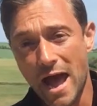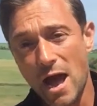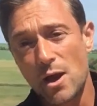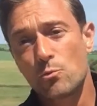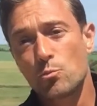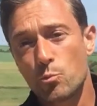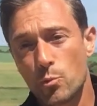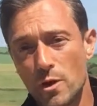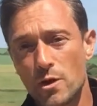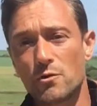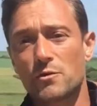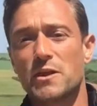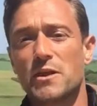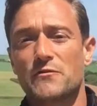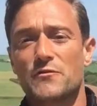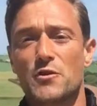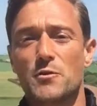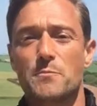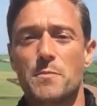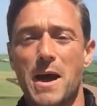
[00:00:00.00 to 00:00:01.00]
and we'll
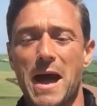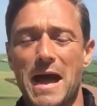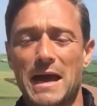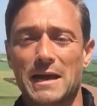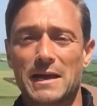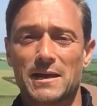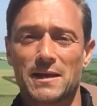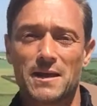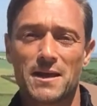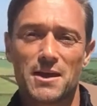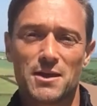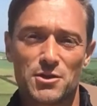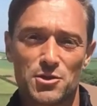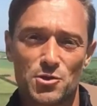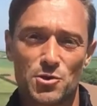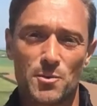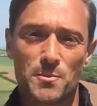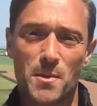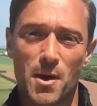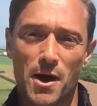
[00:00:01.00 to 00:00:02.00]
give you back
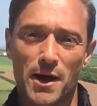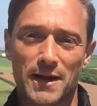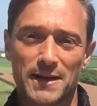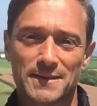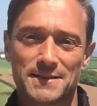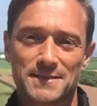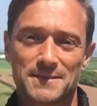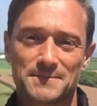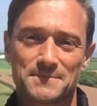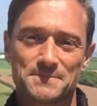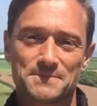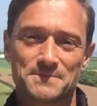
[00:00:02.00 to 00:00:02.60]
your mind.